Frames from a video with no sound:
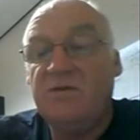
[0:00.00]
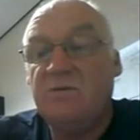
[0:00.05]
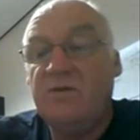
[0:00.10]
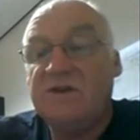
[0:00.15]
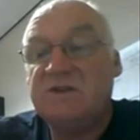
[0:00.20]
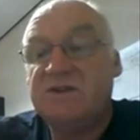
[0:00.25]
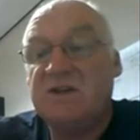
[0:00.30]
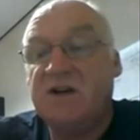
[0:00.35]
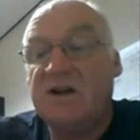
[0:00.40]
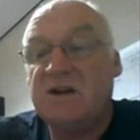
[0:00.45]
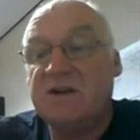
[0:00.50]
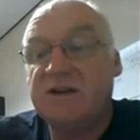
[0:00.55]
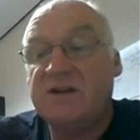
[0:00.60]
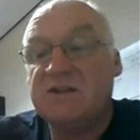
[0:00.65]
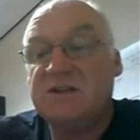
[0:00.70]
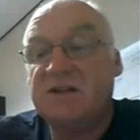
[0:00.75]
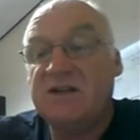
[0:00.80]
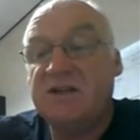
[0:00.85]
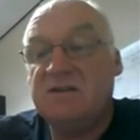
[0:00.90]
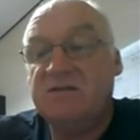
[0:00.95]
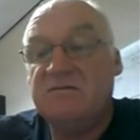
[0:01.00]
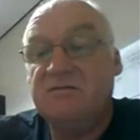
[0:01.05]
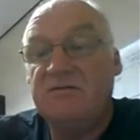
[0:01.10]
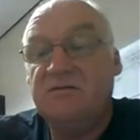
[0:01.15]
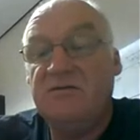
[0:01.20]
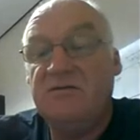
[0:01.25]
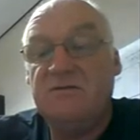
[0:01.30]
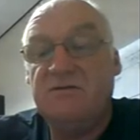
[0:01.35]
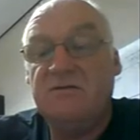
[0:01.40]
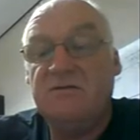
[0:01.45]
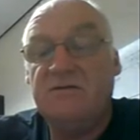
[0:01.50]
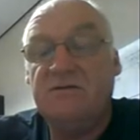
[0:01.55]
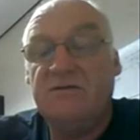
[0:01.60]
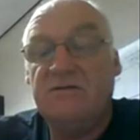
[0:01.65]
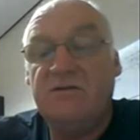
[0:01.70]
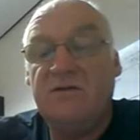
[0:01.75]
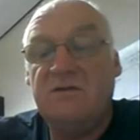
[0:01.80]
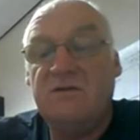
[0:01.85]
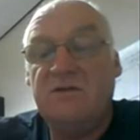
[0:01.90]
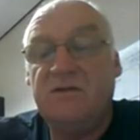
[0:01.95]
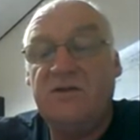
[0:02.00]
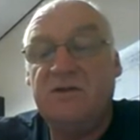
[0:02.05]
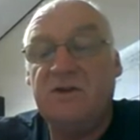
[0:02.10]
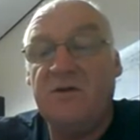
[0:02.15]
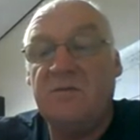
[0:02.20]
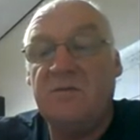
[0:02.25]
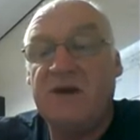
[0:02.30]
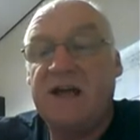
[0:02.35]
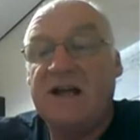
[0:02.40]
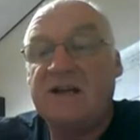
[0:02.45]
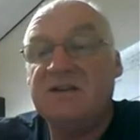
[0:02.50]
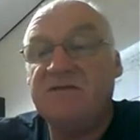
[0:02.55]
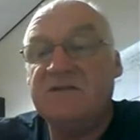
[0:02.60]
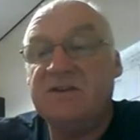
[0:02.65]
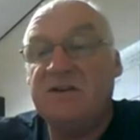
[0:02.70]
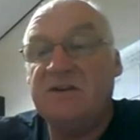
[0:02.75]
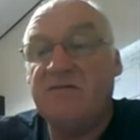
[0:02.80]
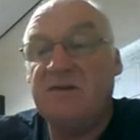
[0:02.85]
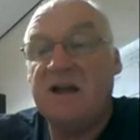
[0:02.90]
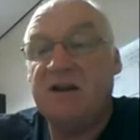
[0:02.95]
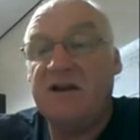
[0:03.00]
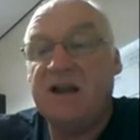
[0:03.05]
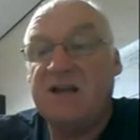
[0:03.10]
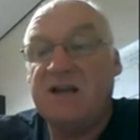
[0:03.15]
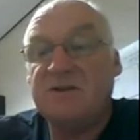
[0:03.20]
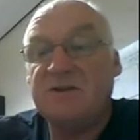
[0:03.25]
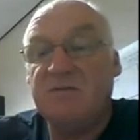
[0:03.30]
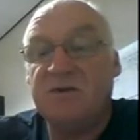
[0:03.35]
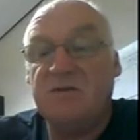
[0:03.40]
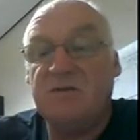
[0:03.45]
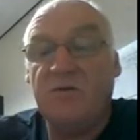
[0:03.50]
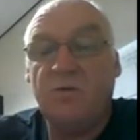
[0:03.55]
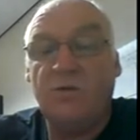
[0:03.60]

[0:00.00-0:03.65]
we're starting to see thermal activity around Lasham, but